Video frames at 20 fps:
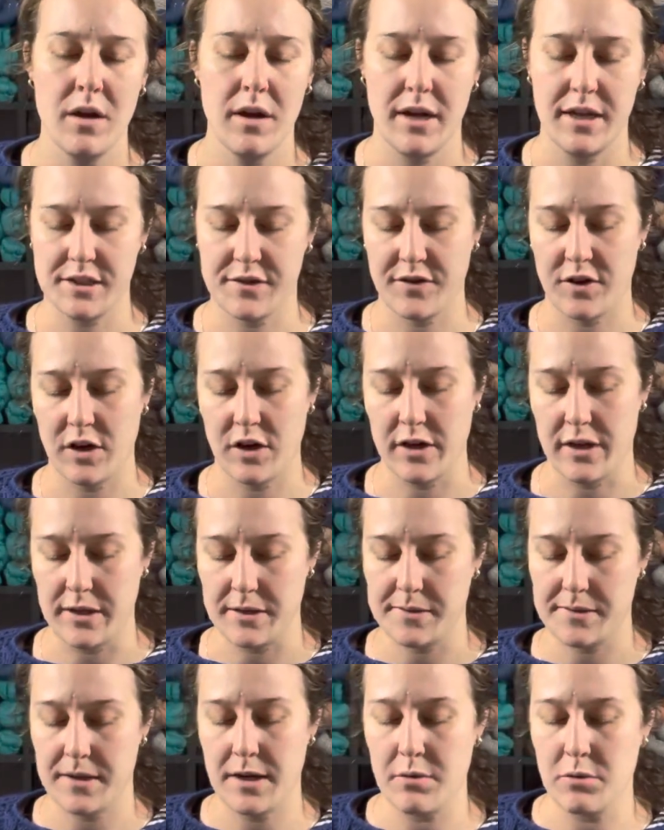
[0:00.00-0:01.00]
It's very
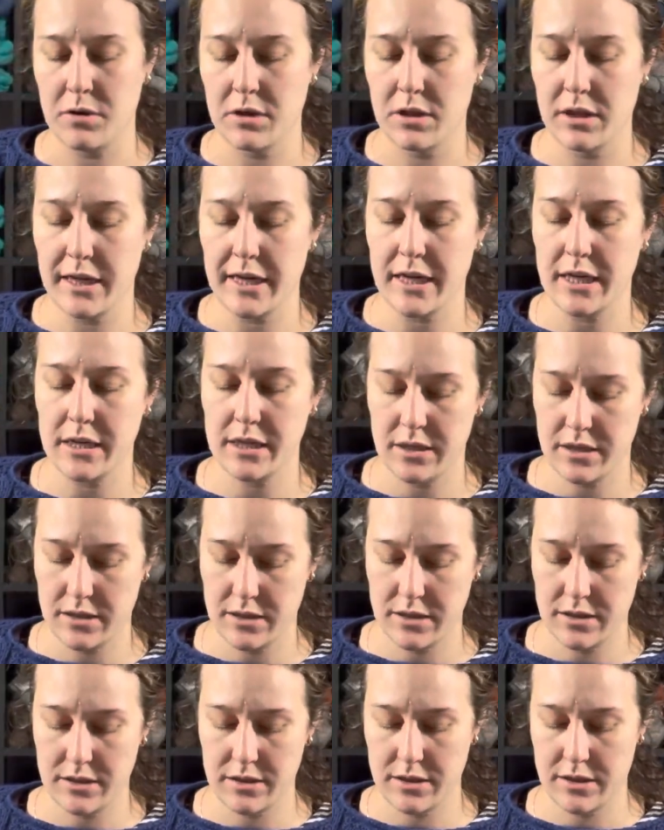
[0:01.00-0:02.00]
nice. I will link
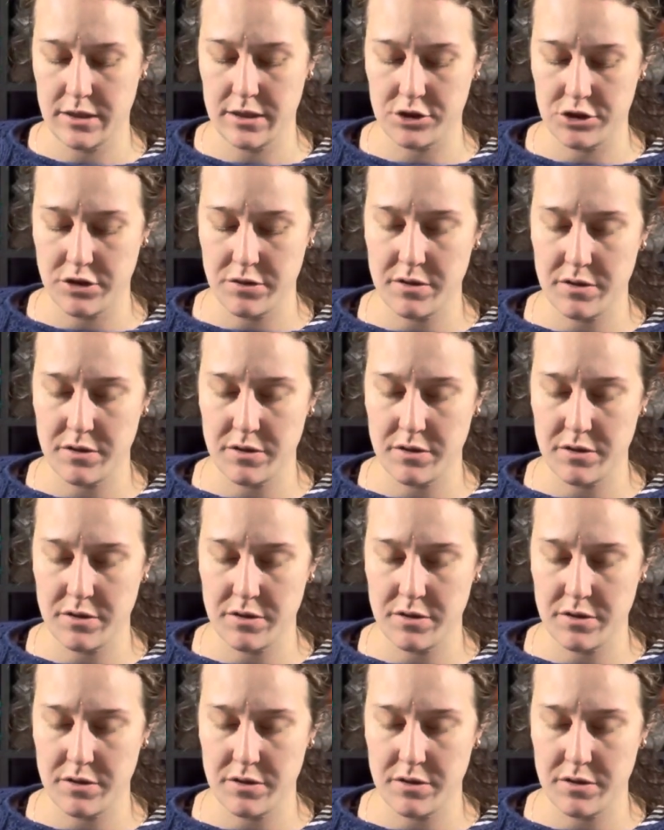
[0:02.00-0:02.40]
in the show